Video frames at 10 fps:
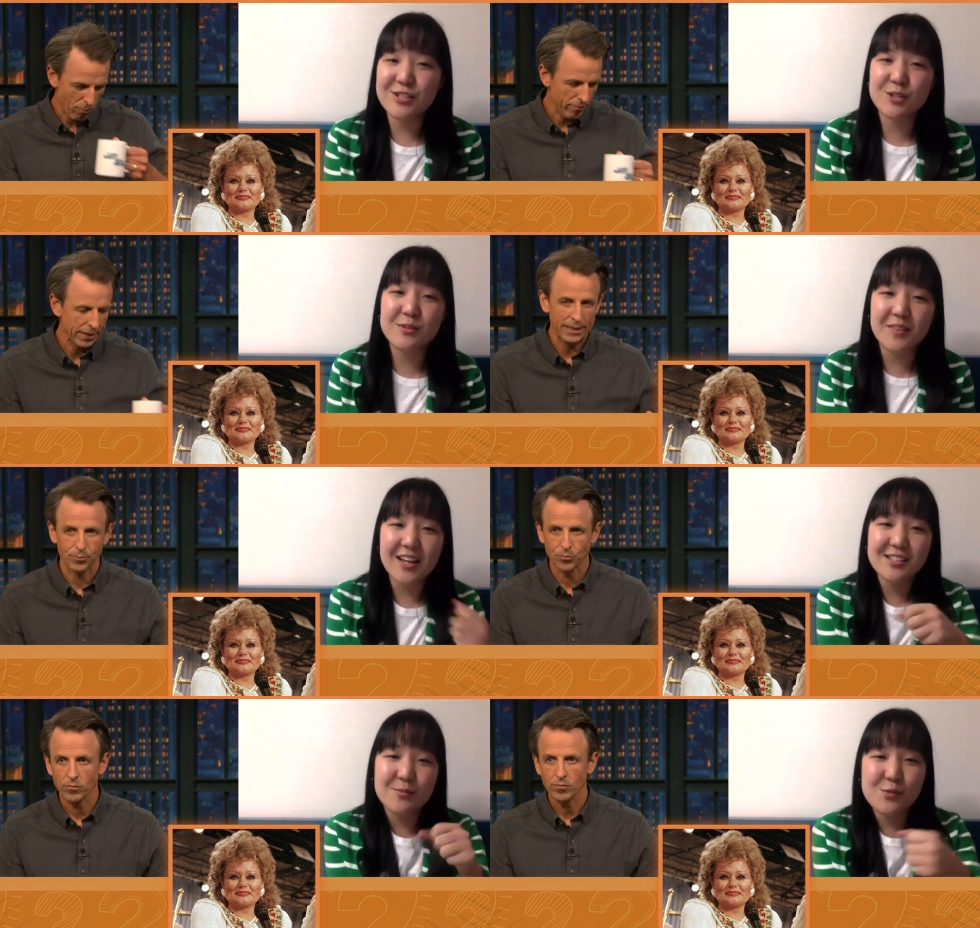Speaker 1: she
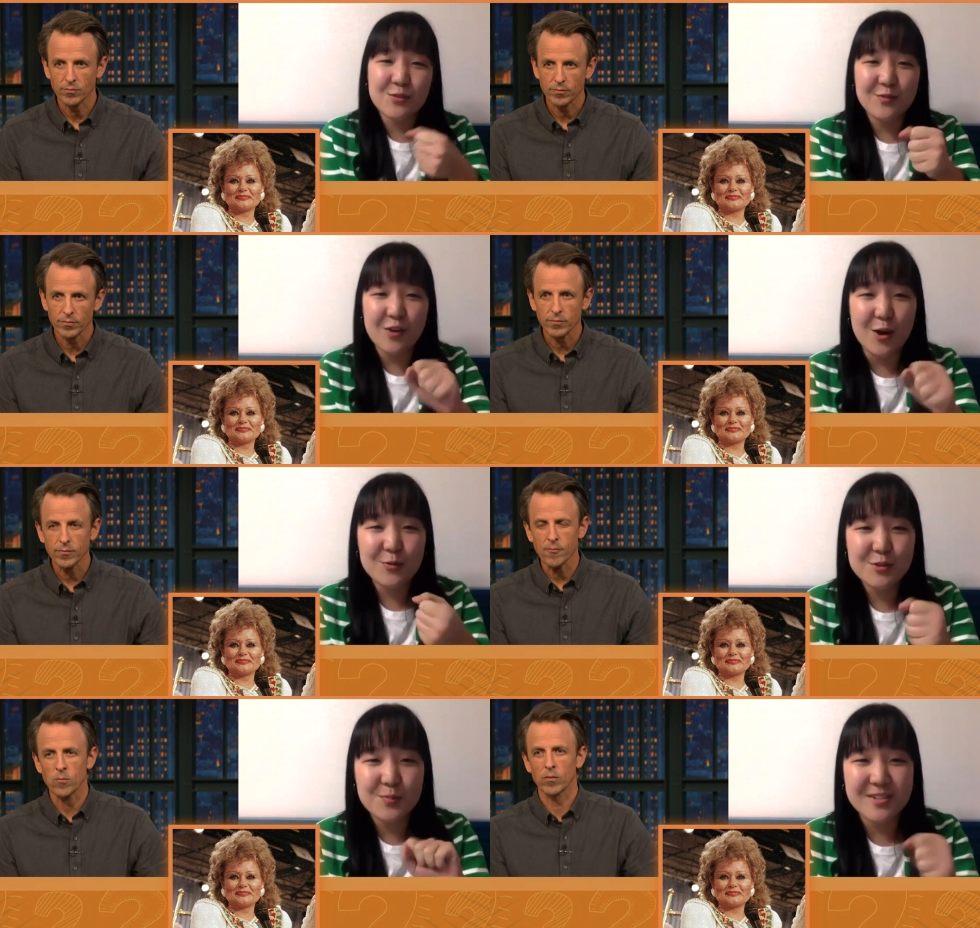like some sort of
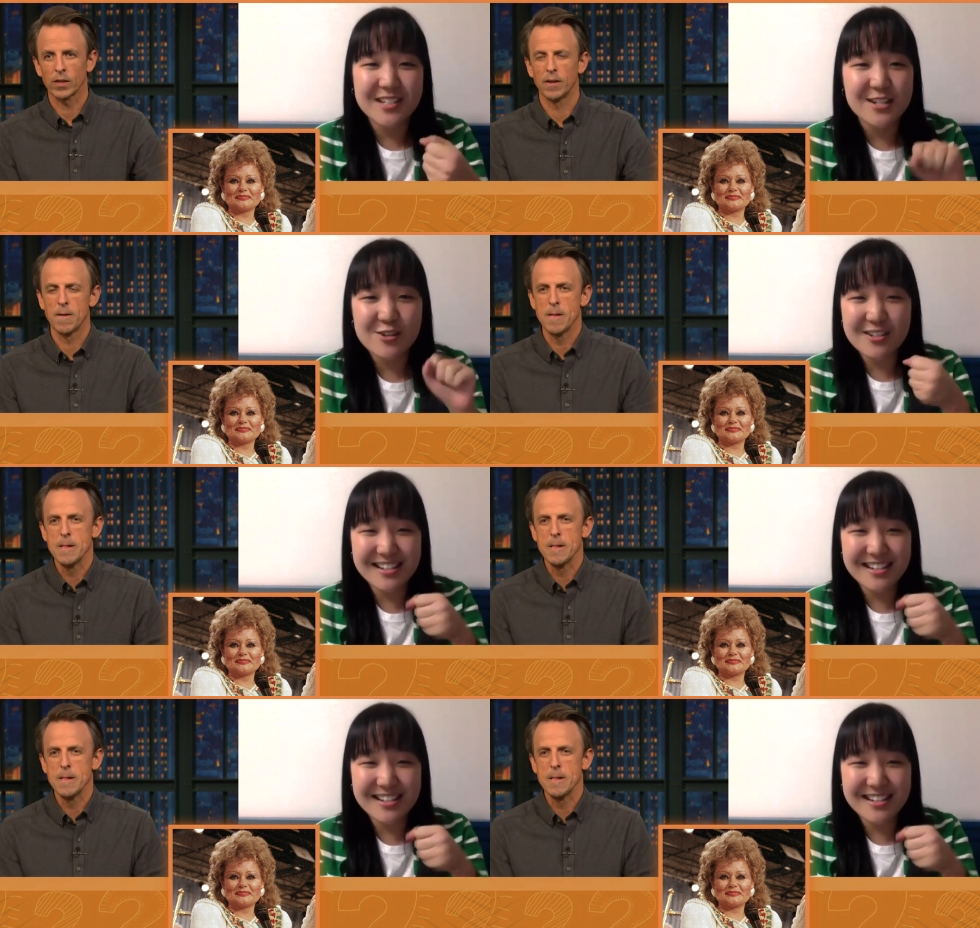host presenter